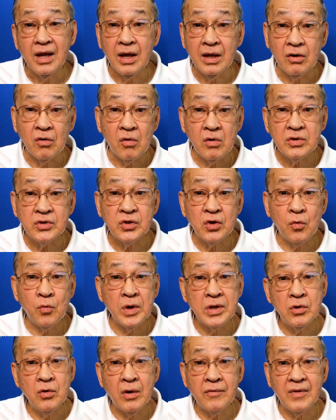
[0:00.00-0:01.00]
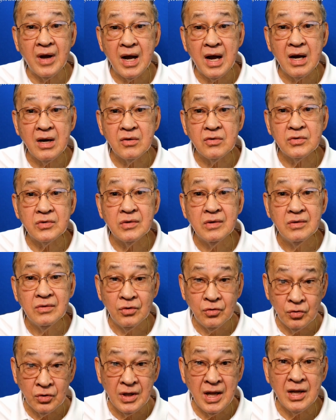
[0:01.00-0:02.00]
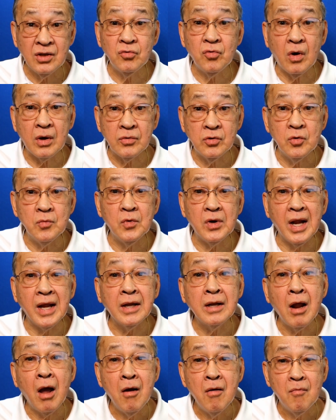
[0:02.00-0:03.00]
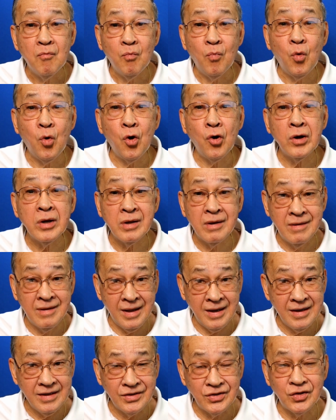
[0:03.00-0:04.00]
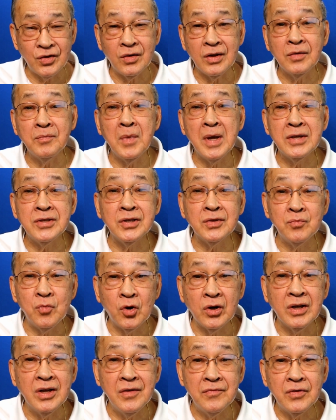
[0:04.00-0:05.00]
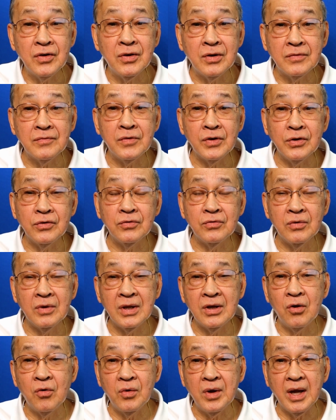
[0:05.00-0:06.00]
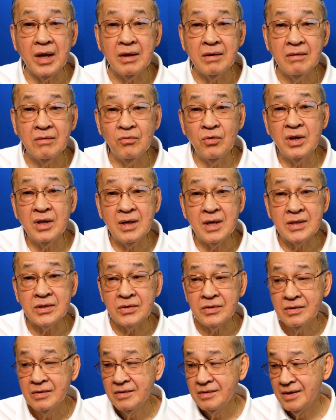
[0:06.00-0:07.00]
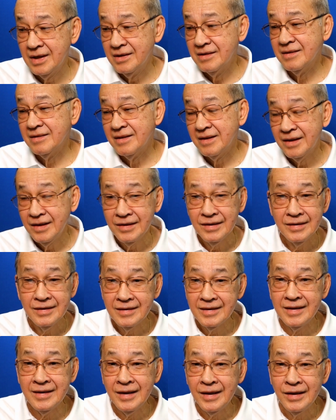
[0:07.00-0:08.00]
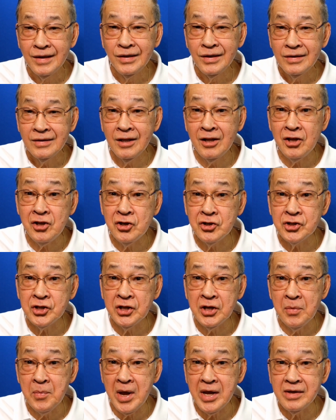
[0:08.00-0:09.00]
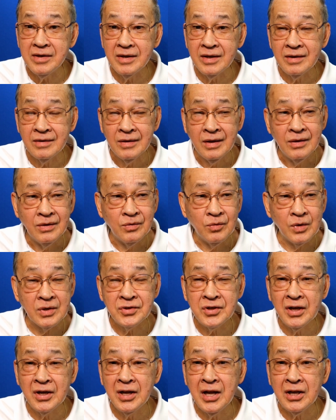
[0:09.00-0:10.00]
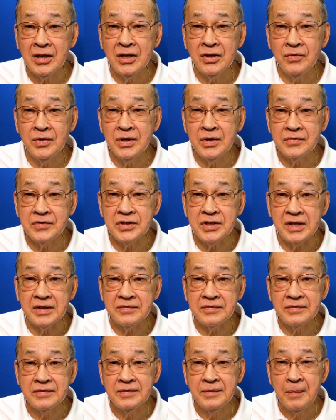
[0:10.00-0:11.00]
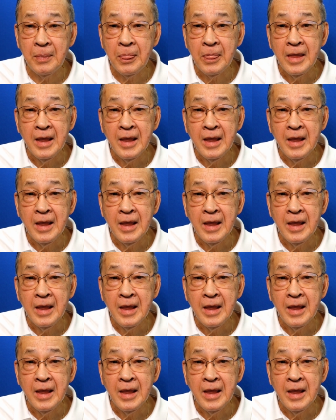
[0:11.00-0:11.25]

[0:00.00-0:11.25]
And also, when you have a house, you tend to accumulate more things, so it makes it more difficult for you to relocate. Look at us. 3 years in the making, we're still getting rid of stuff.